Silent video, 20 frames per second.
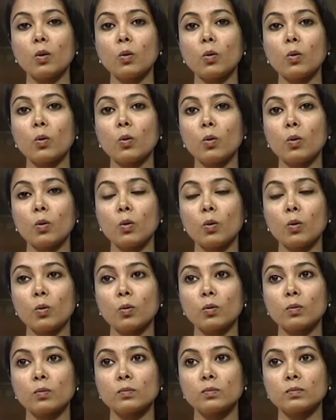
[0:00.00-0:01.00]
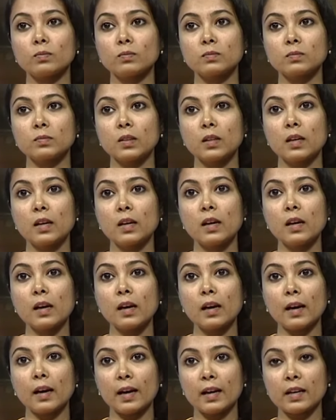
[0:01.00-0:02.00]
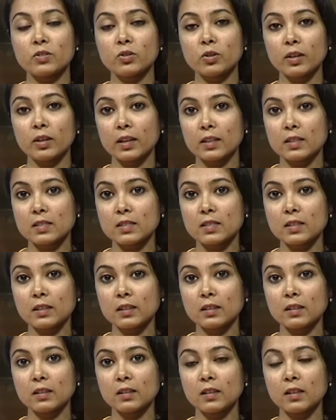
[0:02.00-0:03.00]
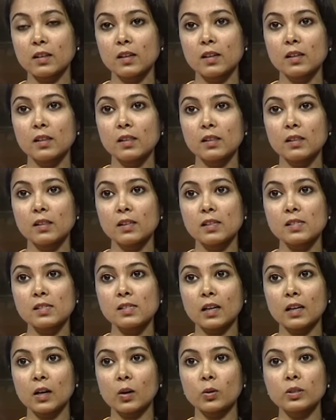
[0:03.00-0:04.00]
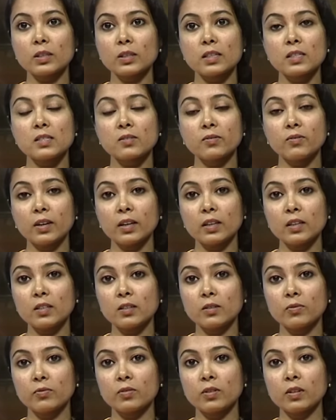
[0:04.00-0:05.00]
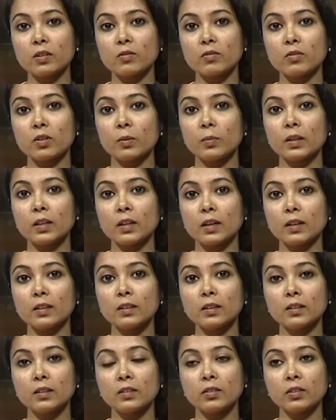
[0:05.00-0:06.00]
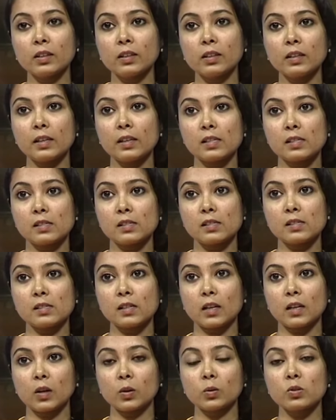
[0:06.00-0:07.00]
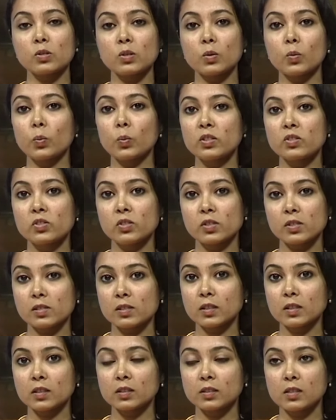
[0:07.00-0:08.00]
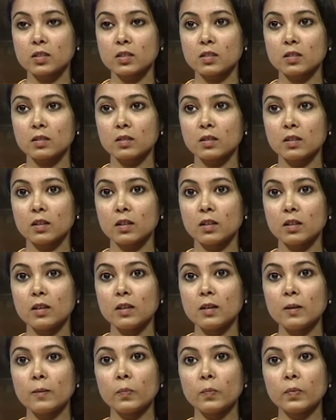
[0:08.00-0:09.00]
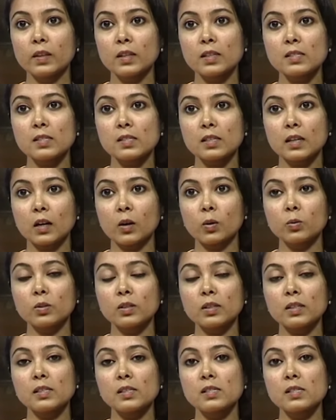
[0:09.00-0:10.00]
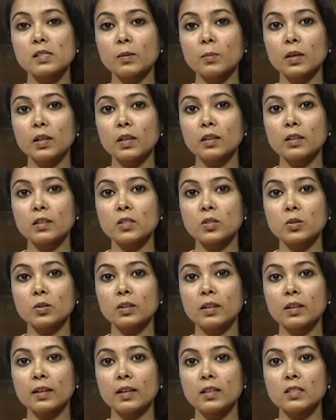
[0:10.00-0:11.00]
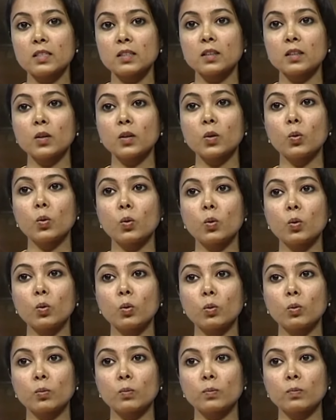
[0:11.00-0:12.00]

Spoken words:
On. As you can see, this sound is very different from the other three nasal sounds we just learnt. This sound is similar to the letter O.